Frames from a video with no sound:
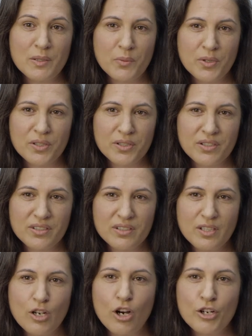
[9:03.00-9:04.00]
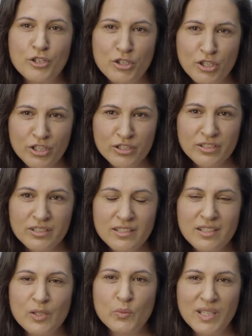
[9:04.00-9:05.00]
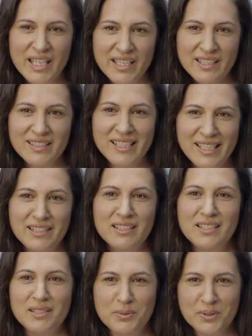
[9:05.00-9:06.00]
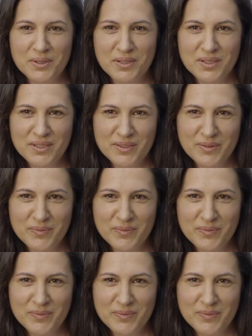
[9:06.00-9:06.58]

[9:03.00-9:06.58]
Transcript: at work on non related internet work.